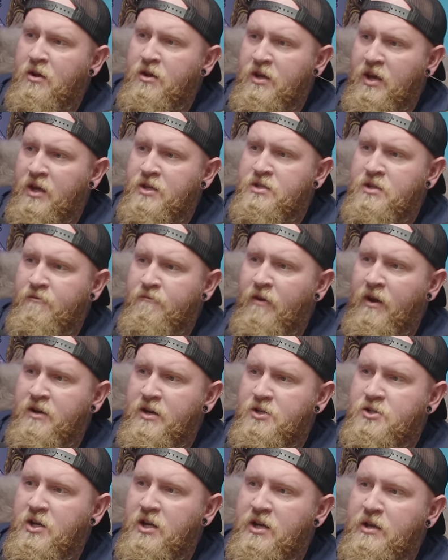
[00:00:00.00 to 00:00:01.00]
So in case you
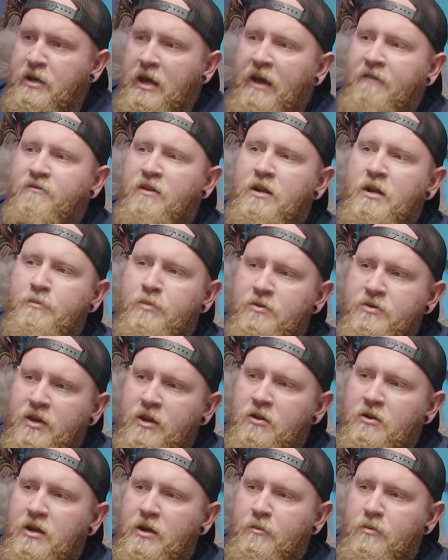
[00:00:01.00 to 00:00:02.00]
find a genie, you have that up on
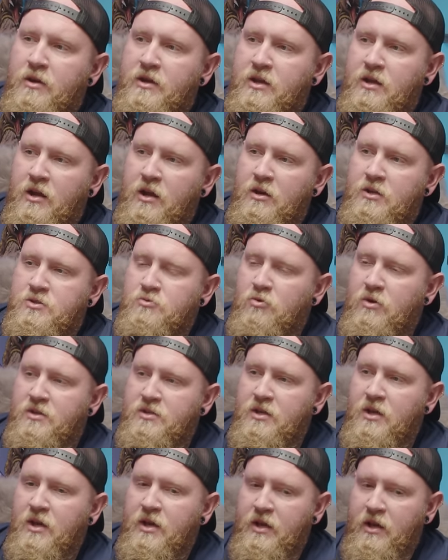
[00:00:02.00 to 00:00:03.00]
the internet. But like, here's
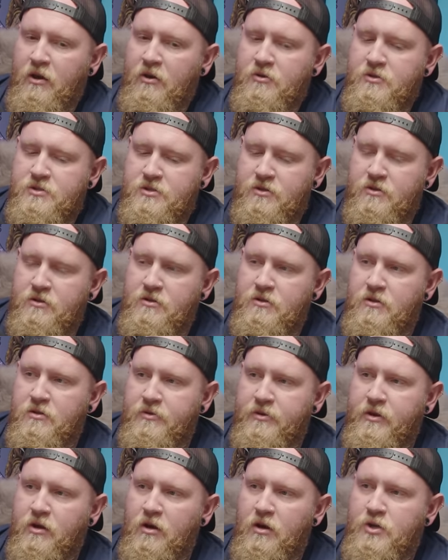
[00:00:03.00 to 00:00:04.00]

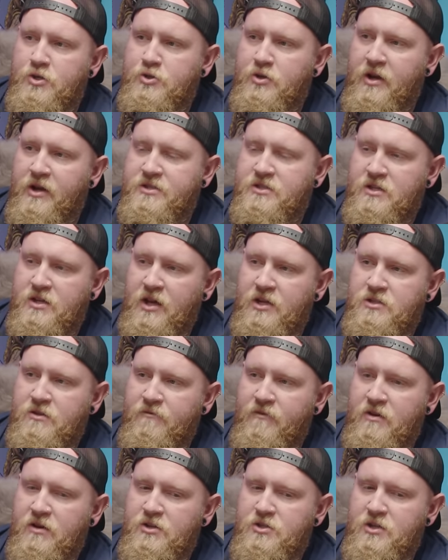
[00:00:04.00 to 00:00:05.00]
the contracts. In case
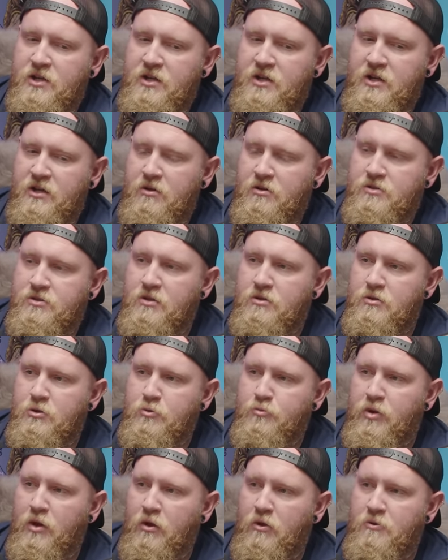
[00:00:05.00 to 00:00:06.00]
you find a genie, here's the
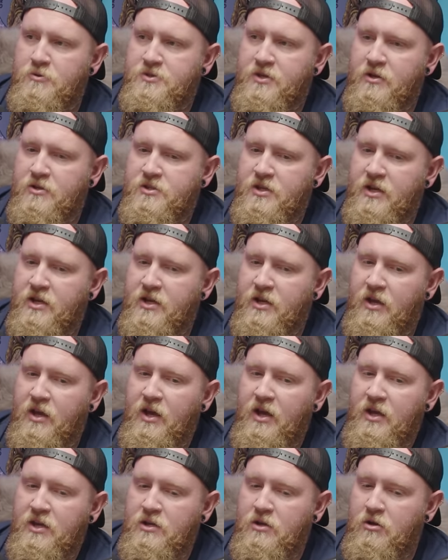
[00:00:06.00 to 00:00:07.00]
loopholes. Here's how
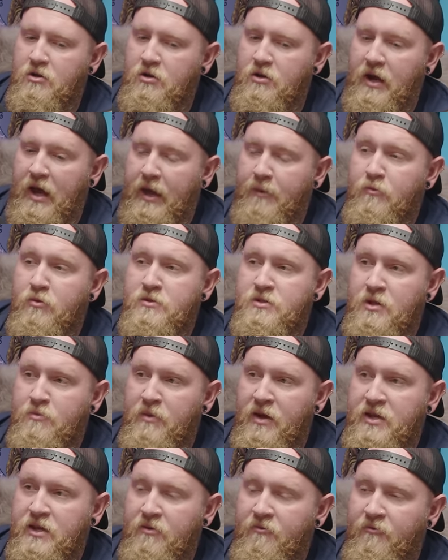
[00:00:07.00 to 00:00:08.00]
you're able to
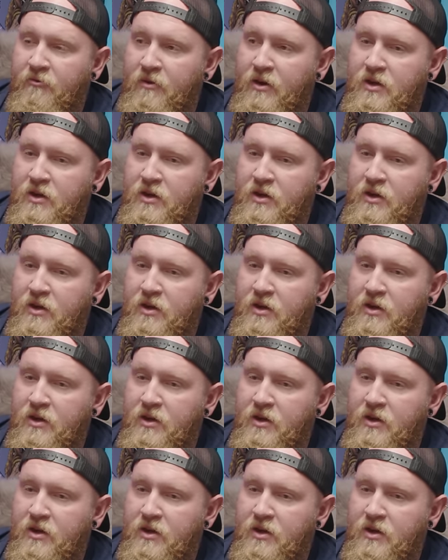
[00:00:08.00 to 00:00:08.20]
make him